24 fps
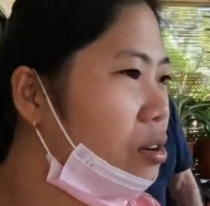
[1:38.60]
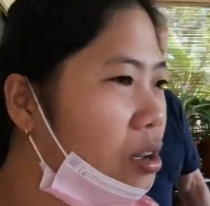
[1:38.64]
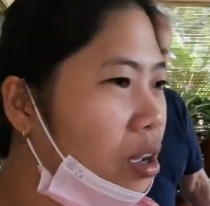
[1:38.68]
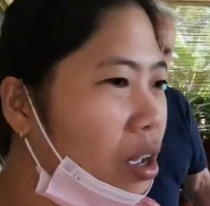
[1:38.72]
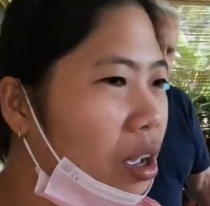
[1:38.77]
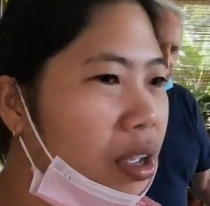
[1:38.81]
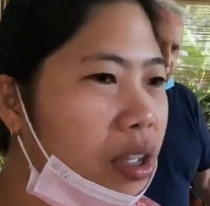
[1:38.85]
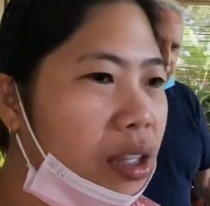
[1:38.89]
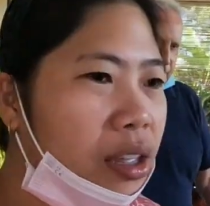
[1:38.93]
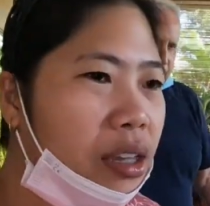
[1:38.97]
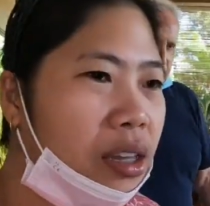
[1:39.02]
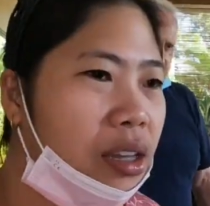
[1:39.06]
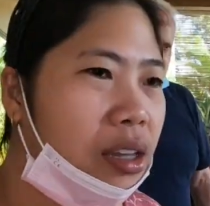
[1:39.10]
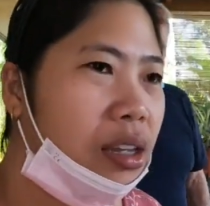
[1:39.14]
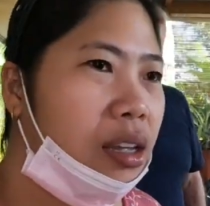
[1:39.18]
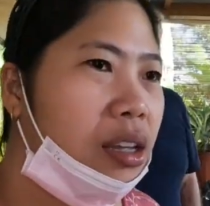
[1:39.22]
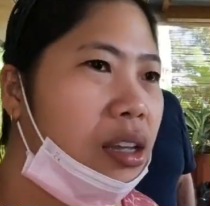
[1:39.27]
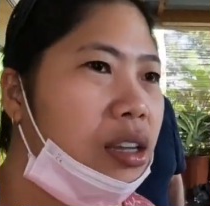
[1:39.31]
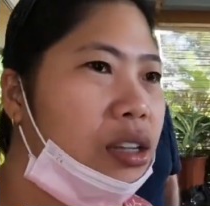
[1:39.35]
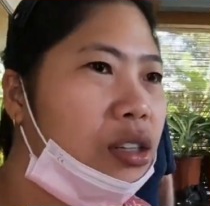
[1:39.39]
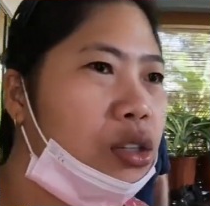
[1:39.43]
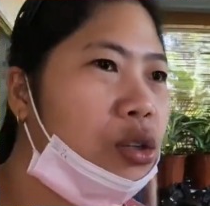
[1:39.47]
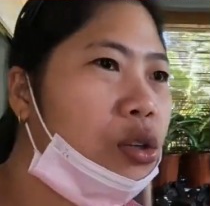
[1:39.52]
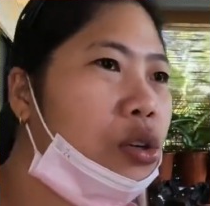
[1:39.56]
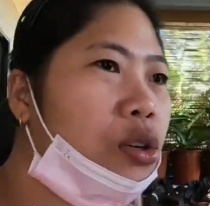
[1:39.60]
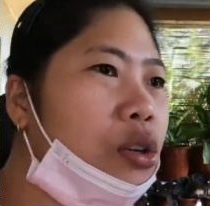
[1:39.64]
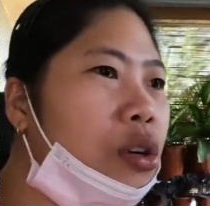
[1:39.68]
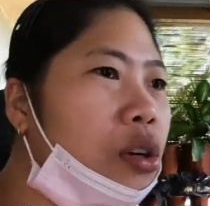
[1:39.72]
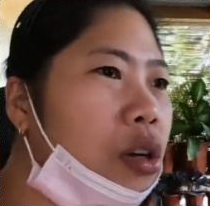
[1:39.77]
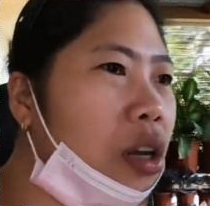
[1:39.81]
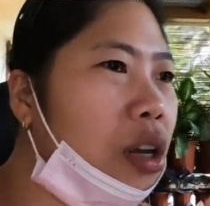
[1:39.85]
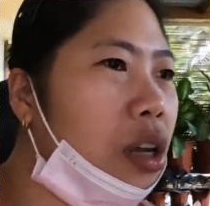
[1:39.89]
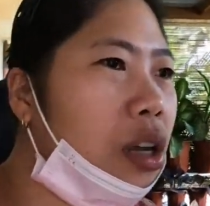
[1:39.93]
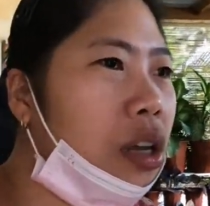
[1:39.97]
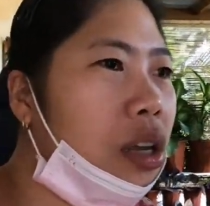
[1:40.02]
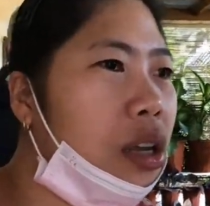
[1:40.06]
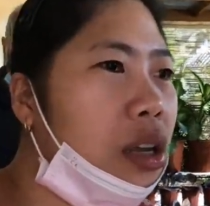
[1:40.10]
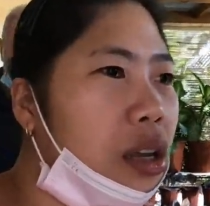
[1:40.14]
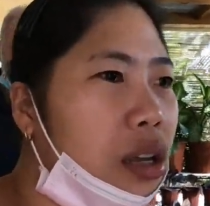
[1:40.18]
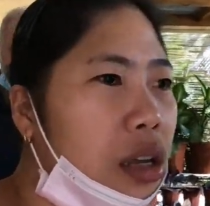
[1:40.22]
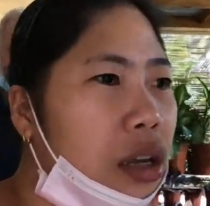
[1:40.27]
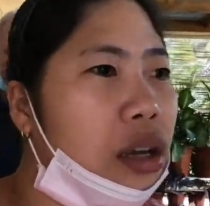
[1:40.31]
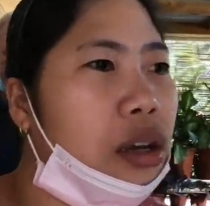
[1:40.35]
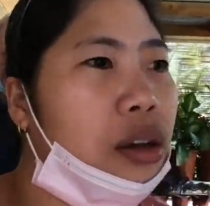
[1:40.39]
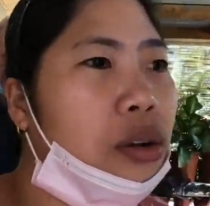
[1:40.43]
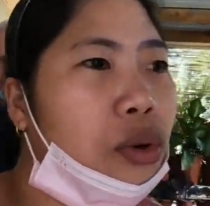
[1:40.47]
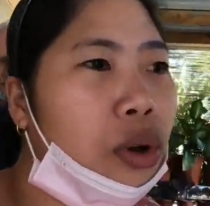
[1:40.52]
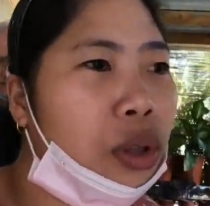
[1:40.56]
Okay. It's good.
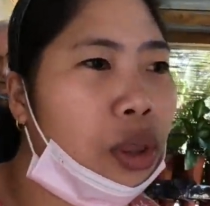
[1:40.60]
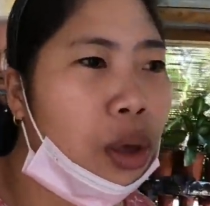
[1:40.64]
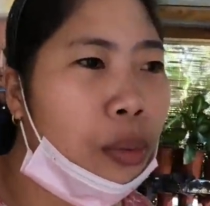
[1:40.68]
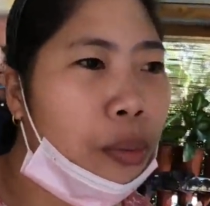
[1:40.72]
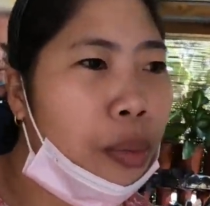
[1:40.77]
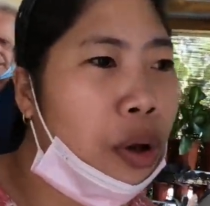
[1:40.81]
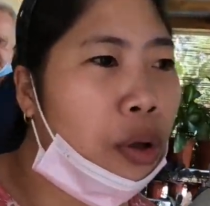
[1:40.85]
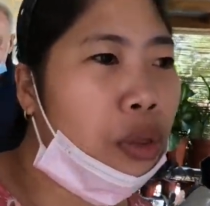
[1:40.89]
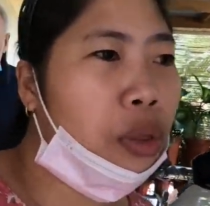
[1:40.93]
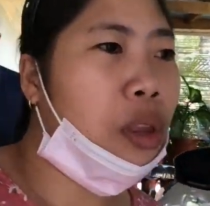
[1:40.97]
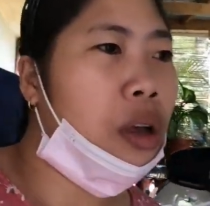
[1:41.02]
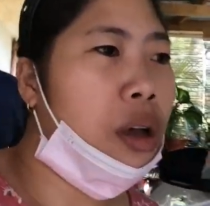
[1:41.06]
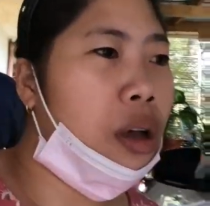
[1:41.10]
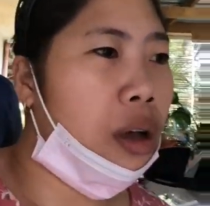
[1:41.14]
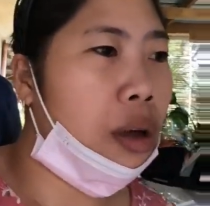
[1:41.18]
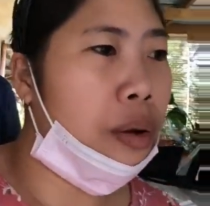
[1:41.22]
Alright. What about